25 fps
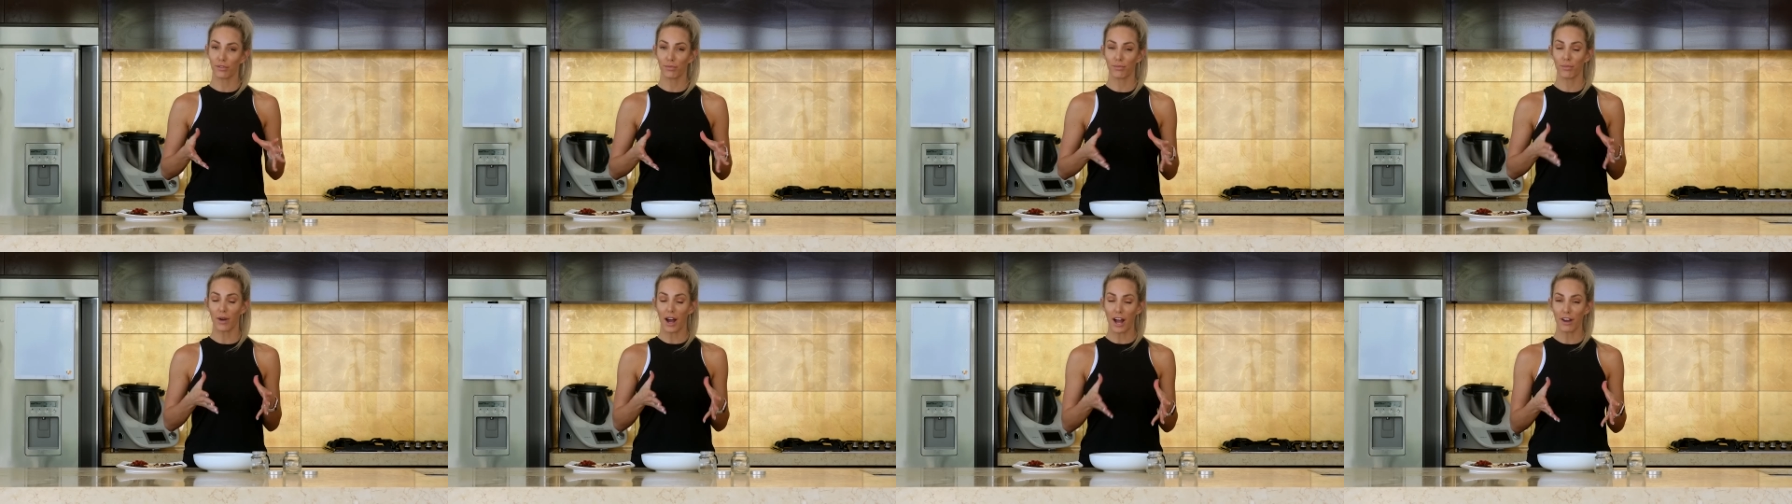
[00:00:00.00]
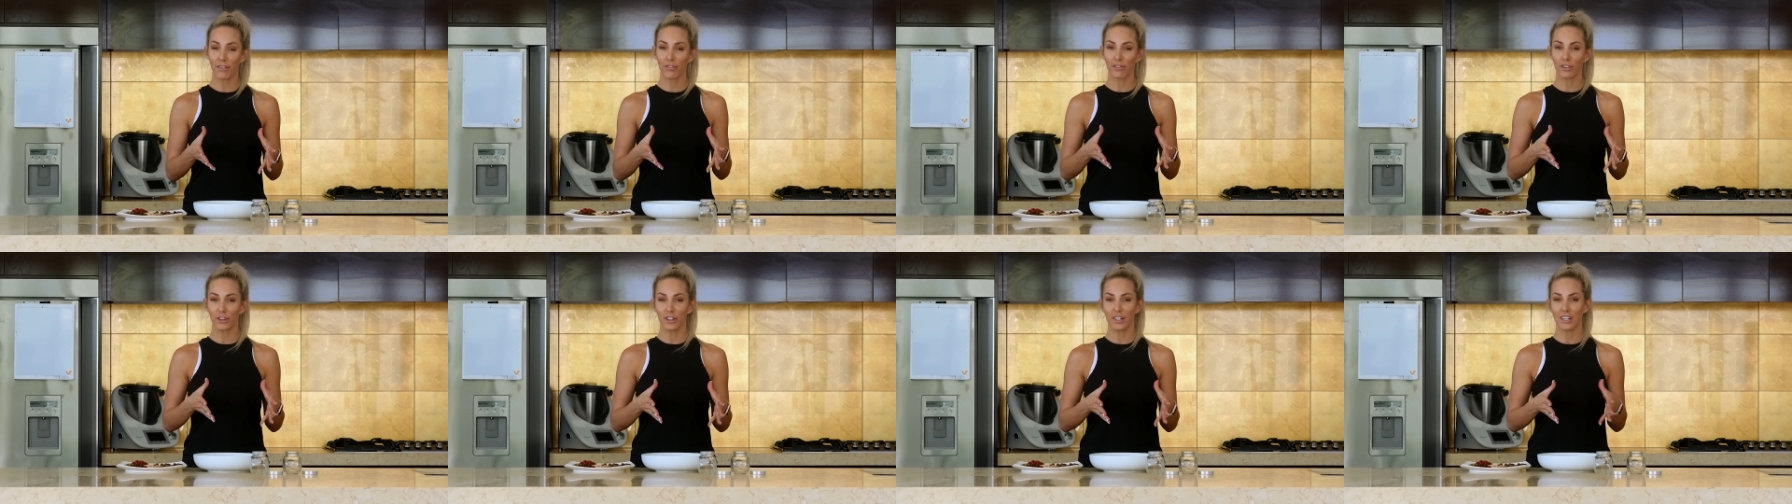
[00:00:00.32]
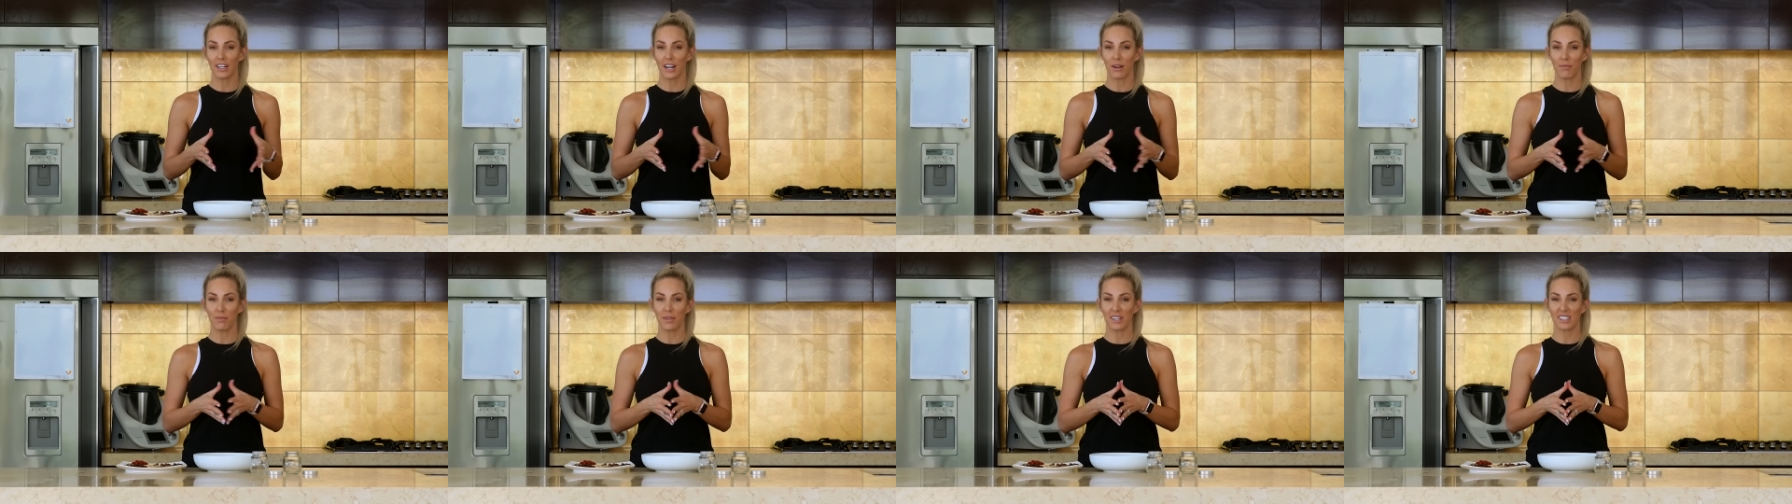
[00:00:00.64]
buy fruit and
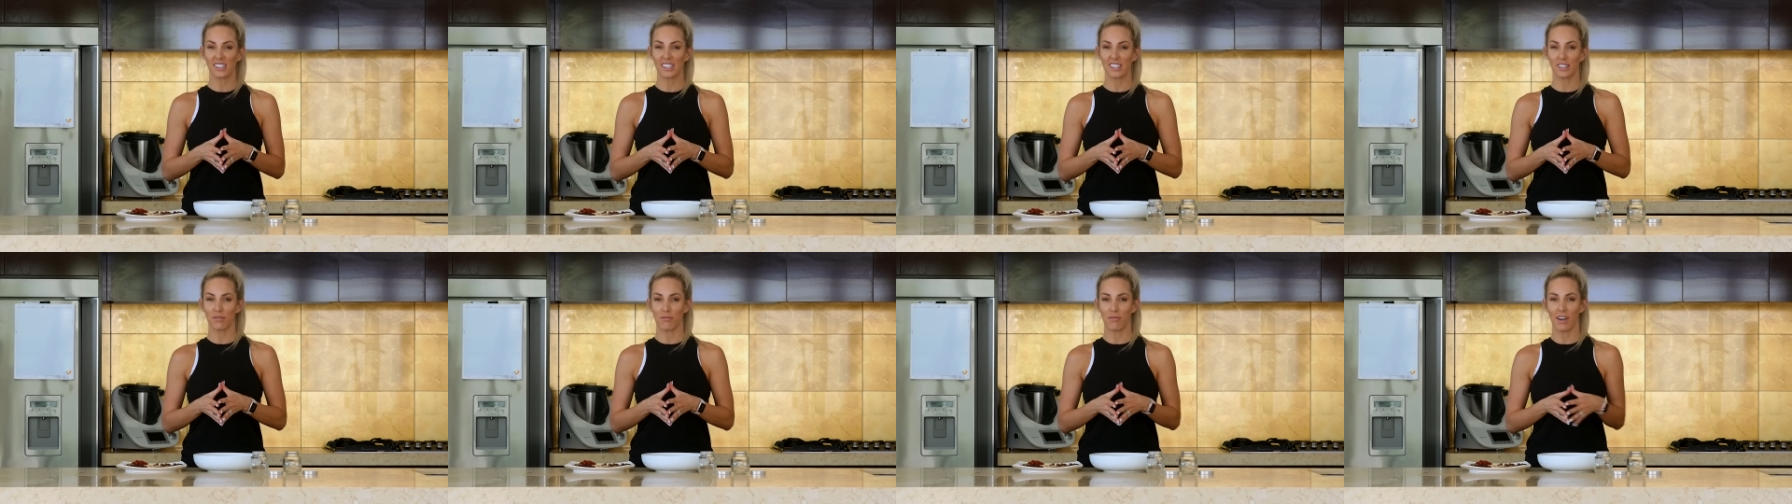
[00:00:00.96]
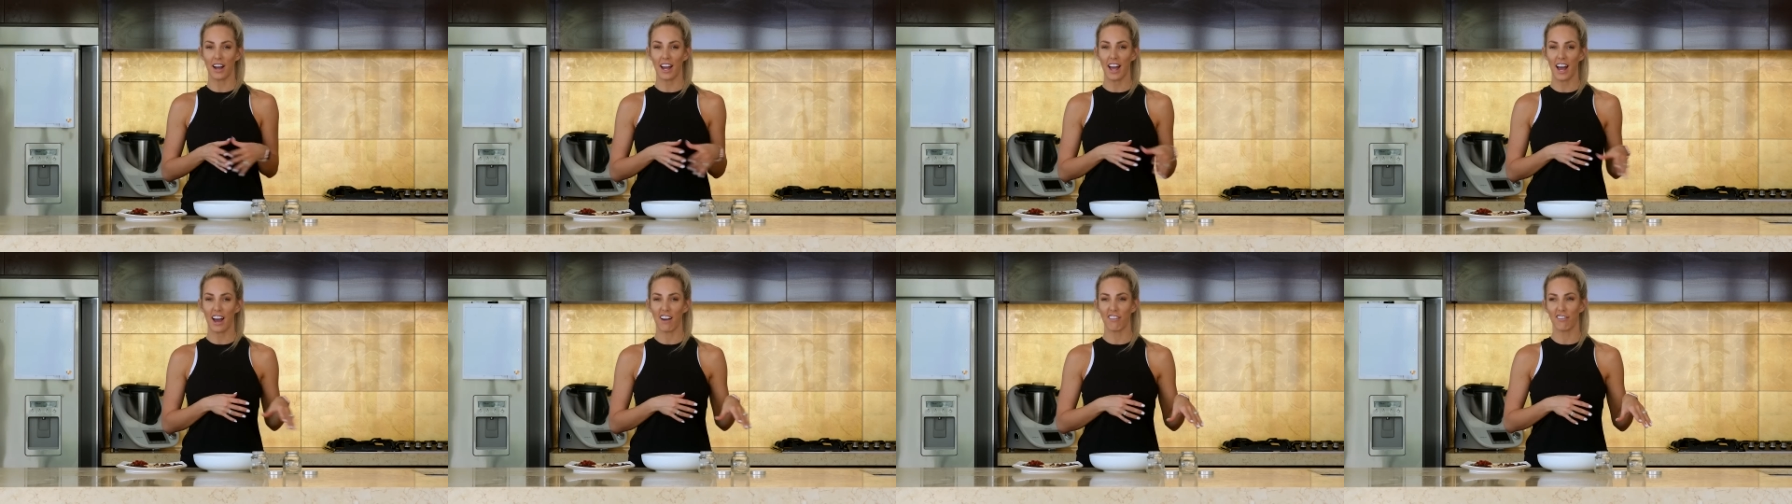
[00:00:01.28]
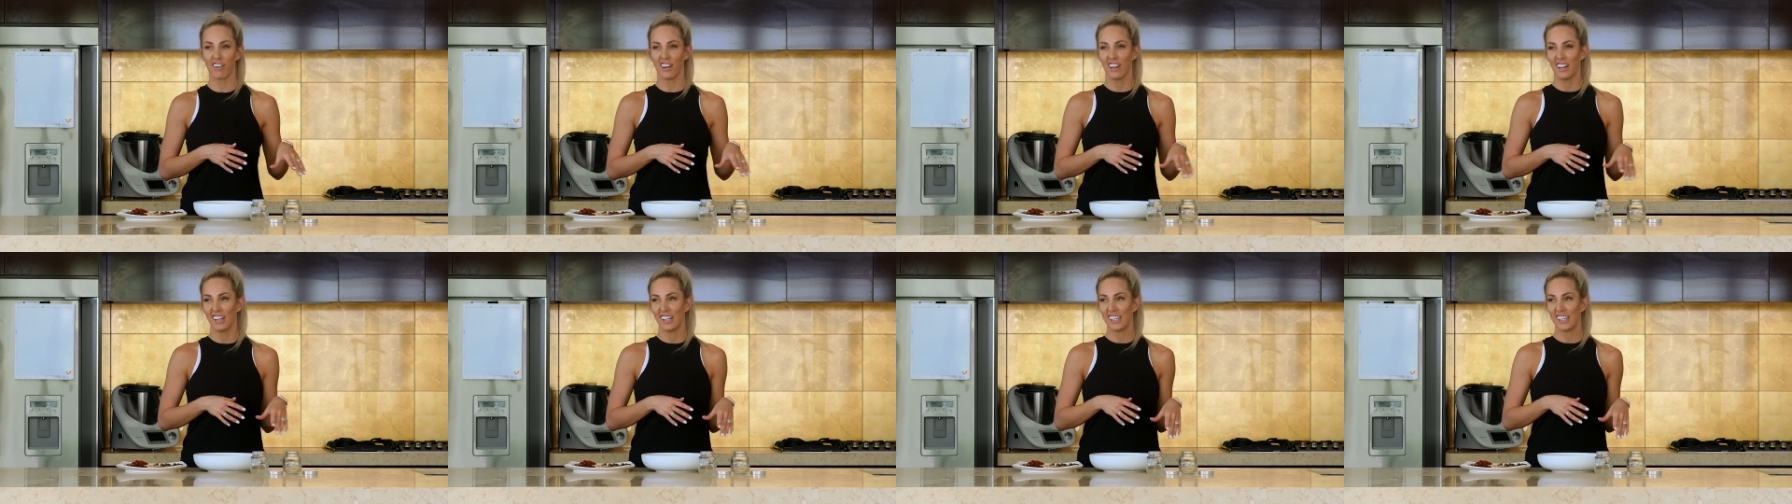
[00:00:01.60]
nut mixes, it might have,